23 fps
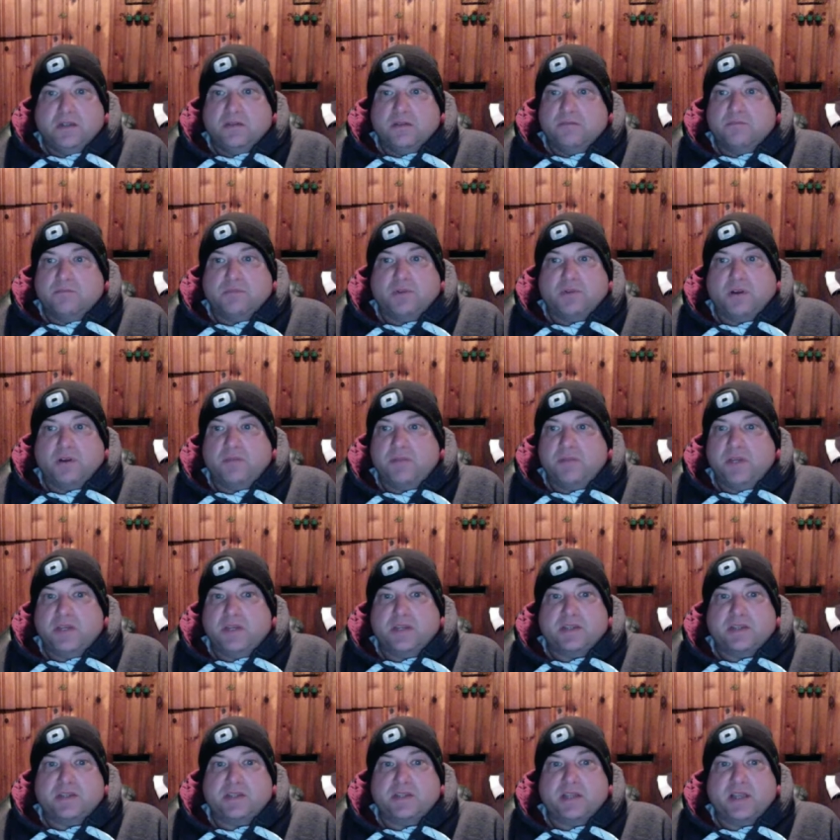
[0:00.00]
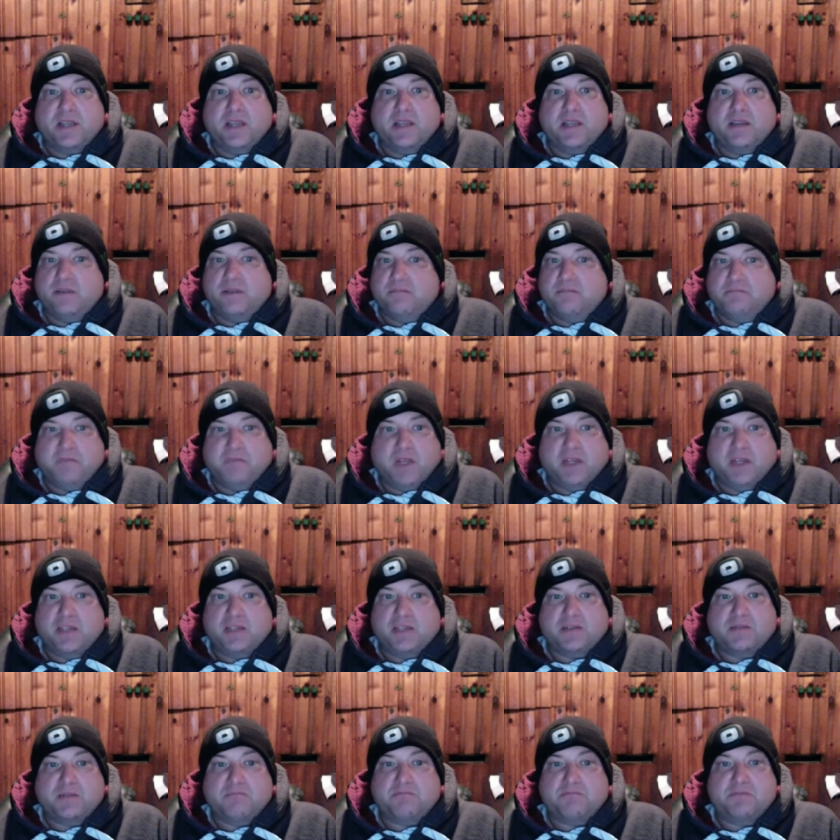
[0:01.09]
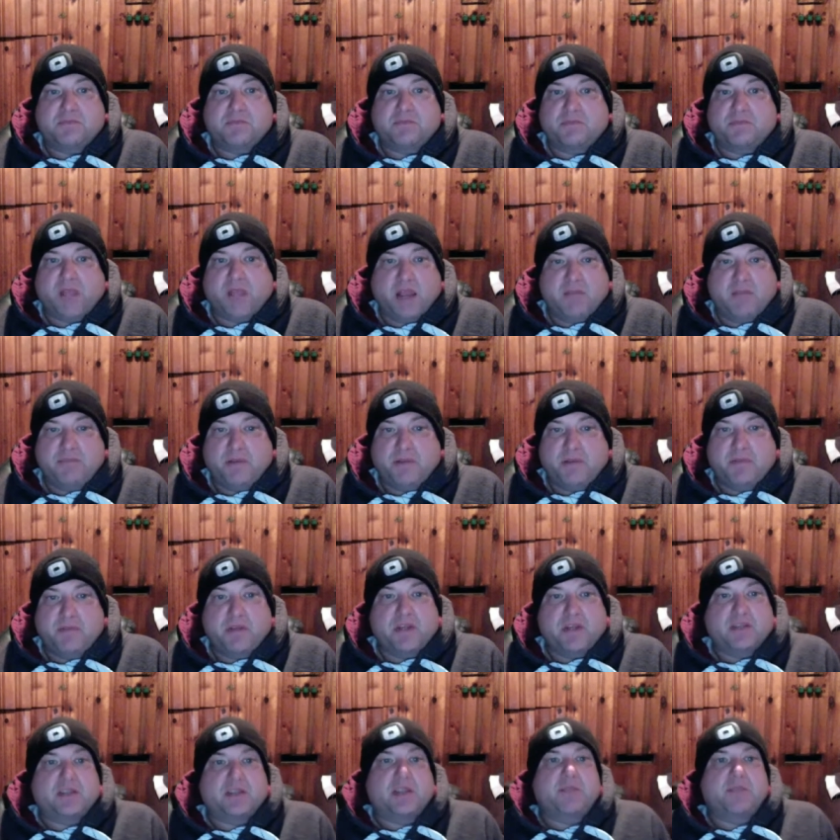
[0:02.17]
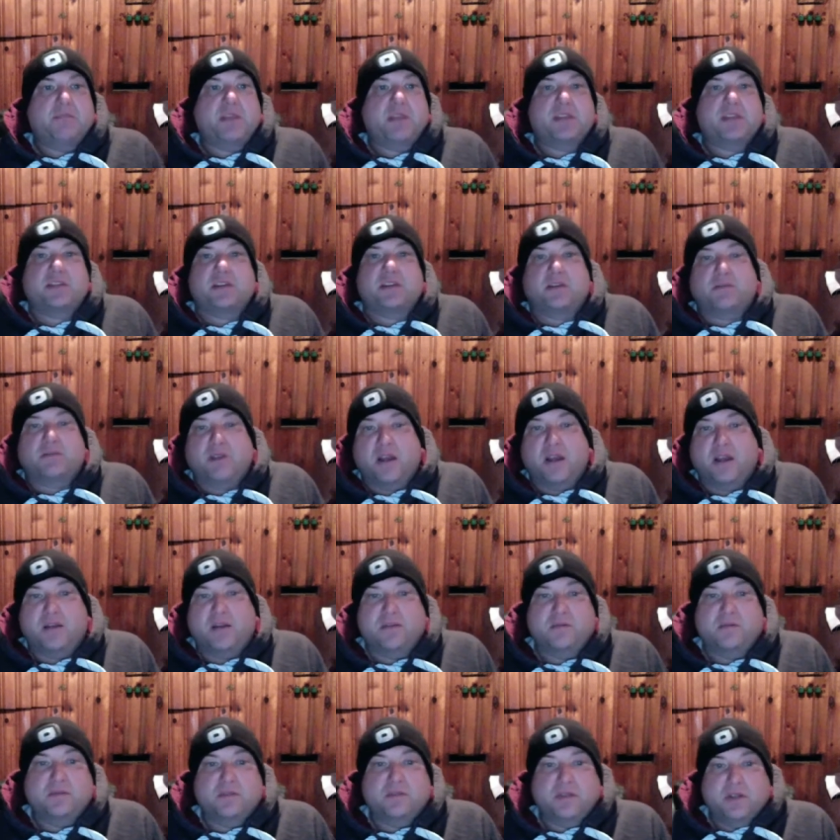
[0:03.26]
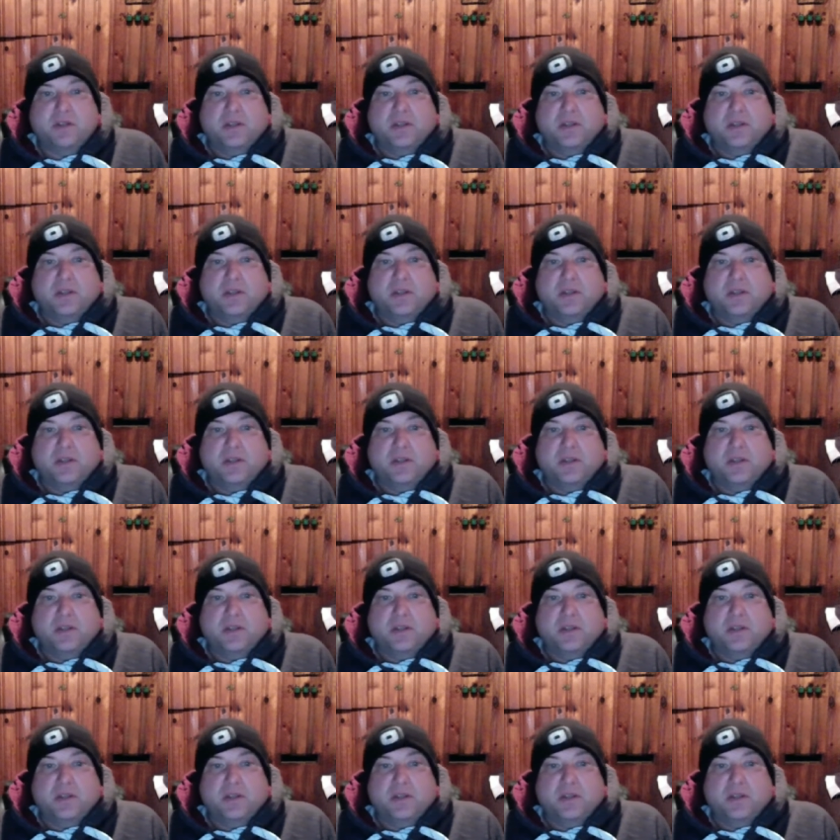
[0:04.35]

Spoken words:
probably just say, I'd probably just say messing around,